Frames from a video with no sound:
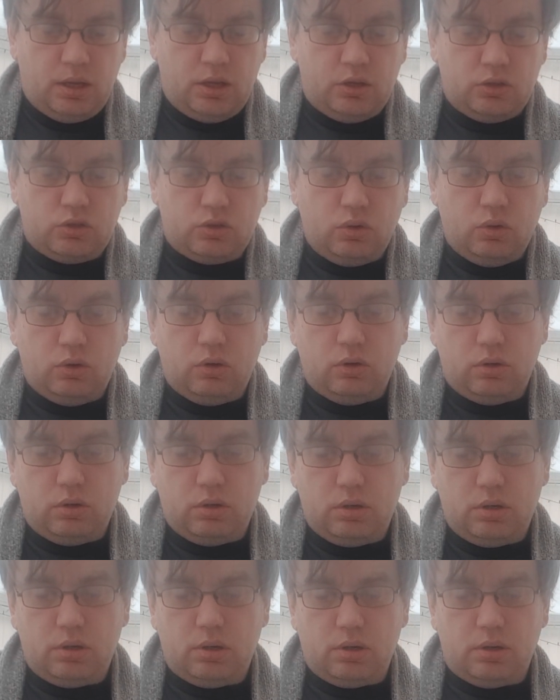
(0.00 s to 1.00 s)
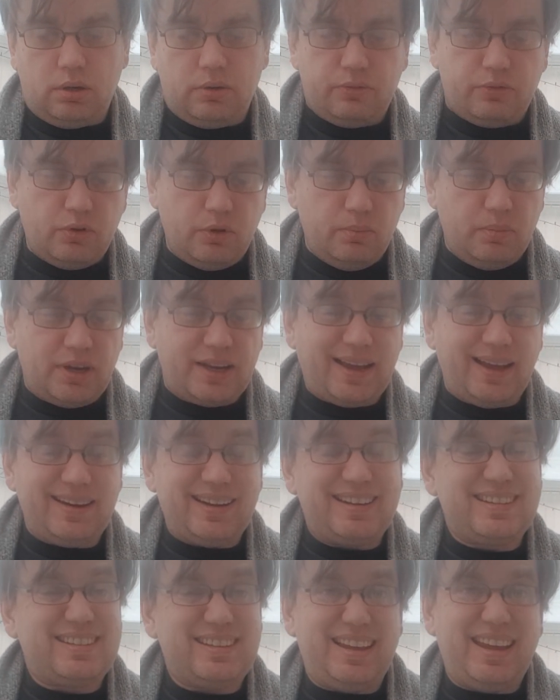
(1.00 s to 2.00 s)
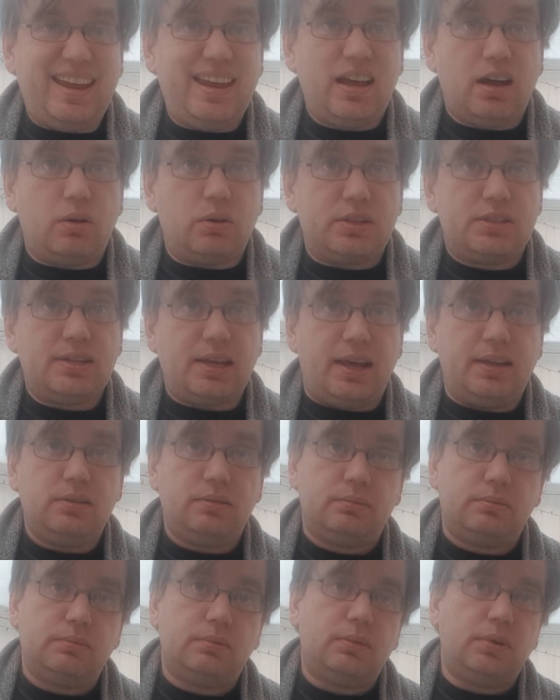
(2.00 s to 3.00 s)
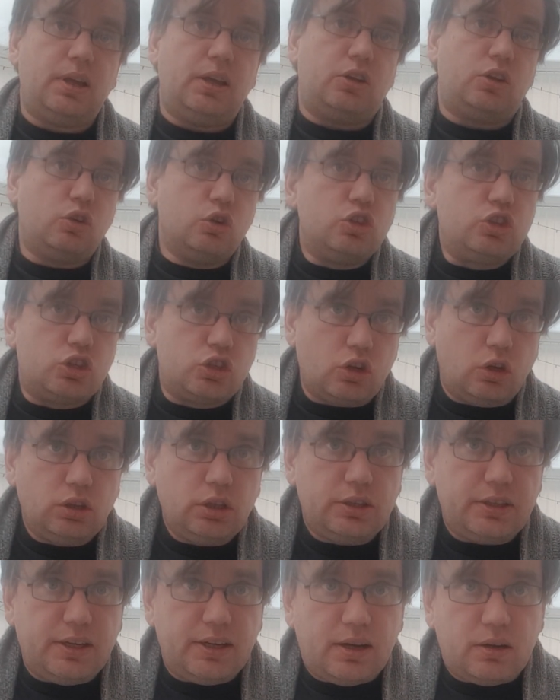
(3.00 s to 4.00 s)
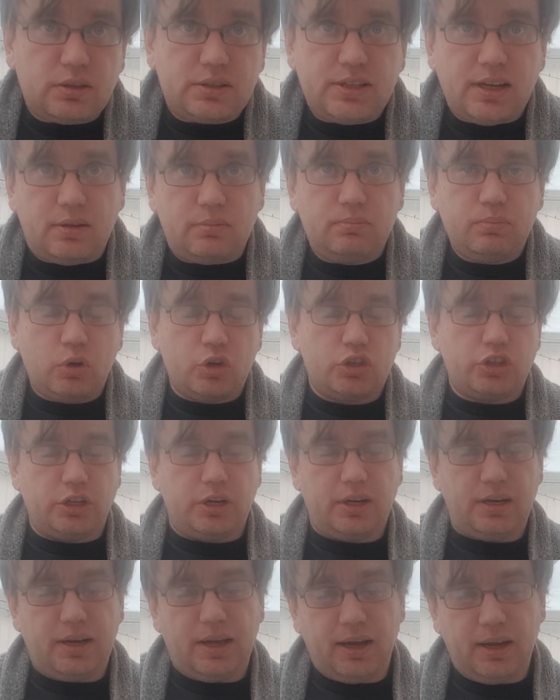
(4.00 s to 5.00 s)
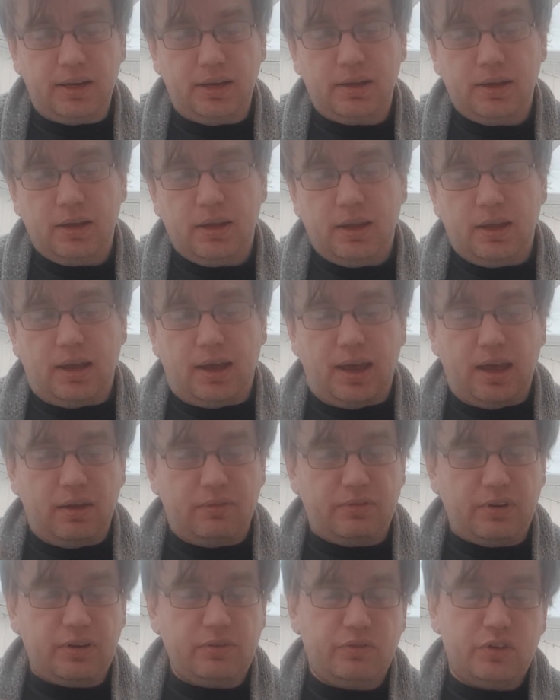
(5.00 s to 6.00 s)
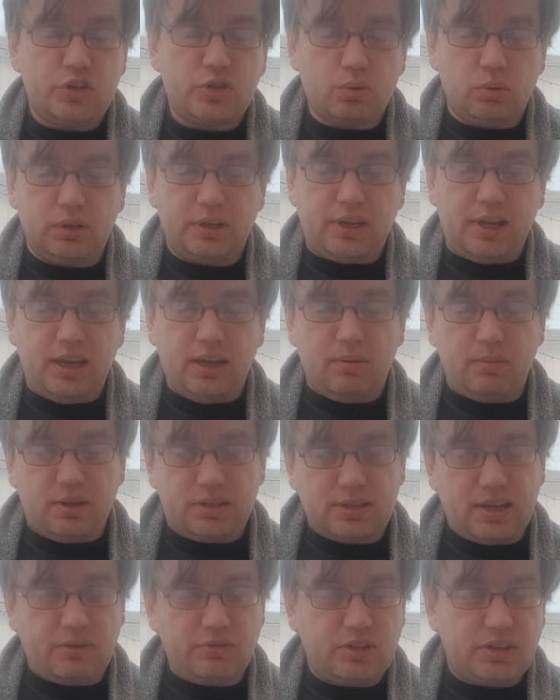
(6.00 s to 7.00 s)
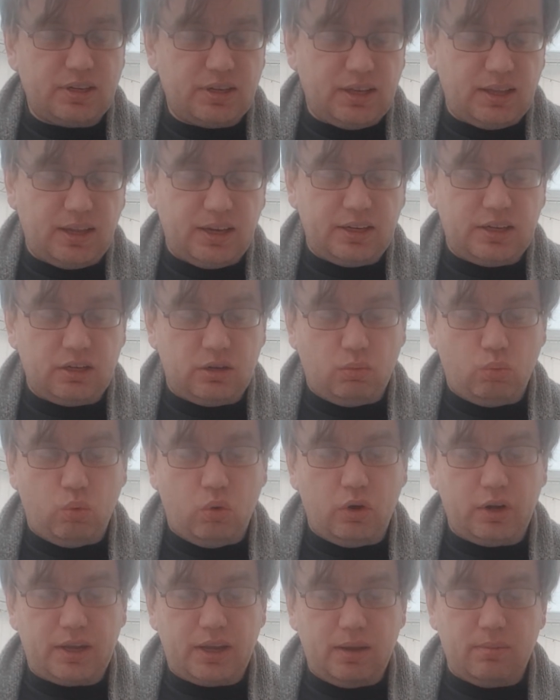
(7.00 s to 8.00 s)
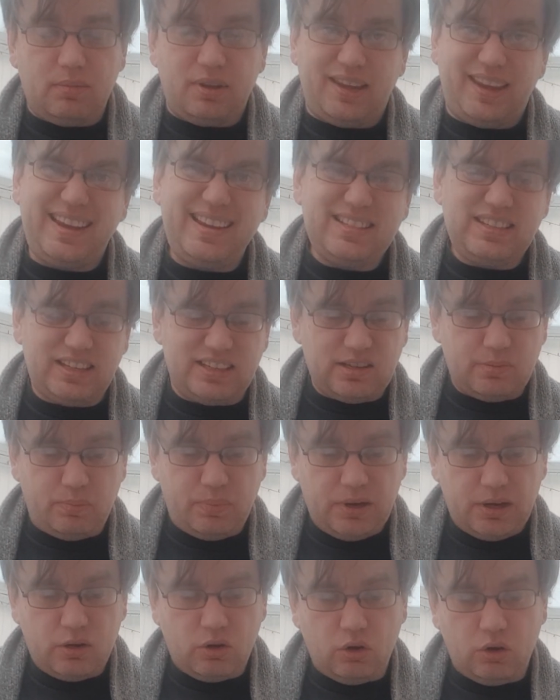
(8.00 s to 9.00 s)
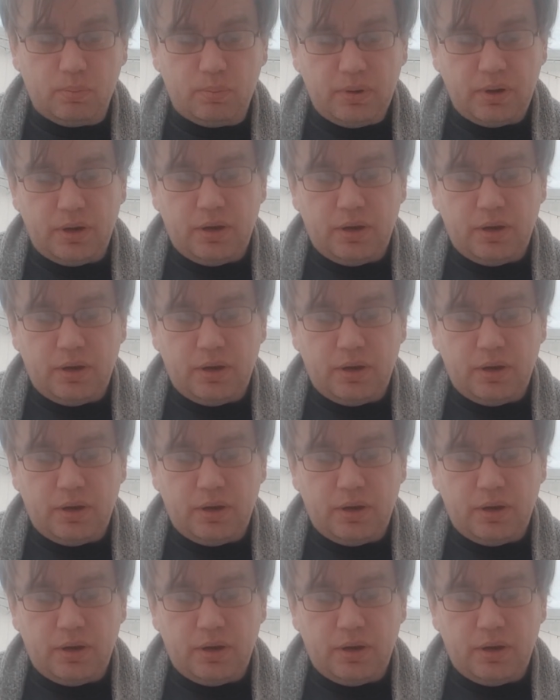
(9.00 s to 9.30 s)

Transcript: So for mechanics, 8 out of 10, a good solid 8 out of 10, pushing a 9. Very visual game. It's everything I like in a war game. Easy to pick up.